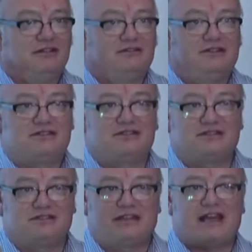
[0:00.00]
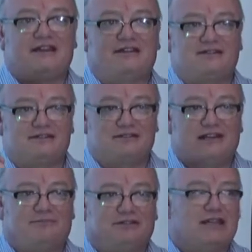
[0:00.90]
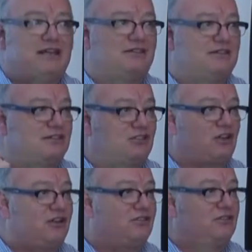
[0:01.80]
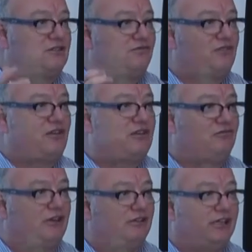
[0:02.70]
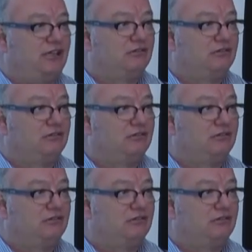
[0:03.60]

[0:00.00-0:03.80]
This is static and stable data that changes very rarely.